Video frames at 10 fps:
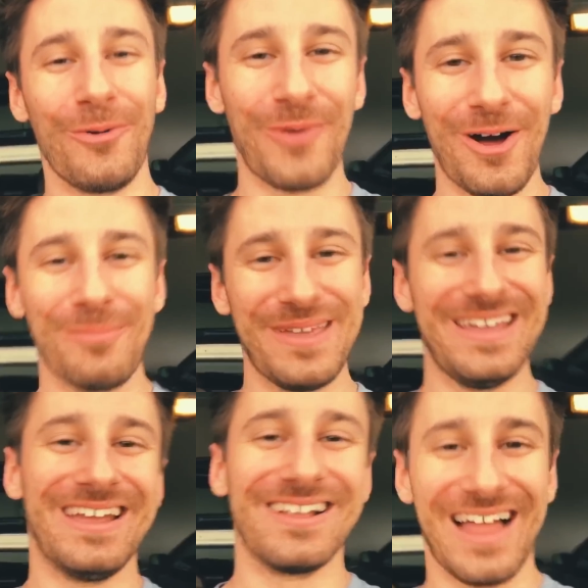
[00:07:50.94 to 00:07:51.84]

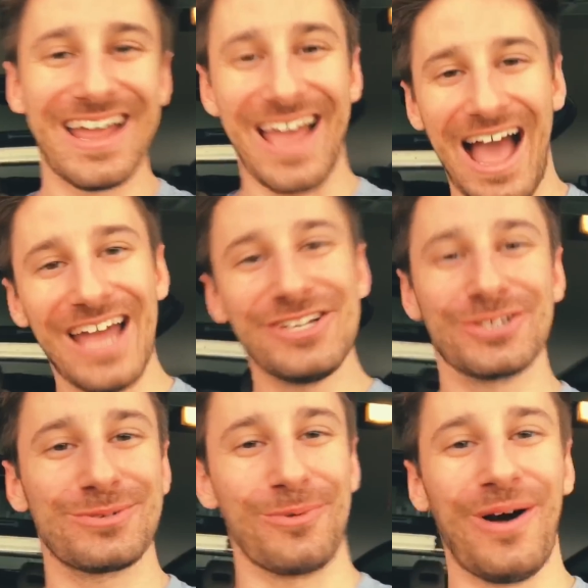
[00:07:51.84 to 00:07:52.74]
well-being. Like, I
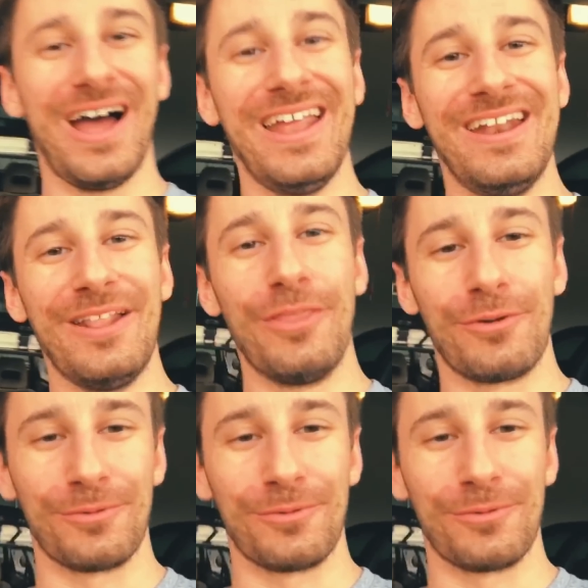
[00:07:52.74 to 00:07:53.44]
just want the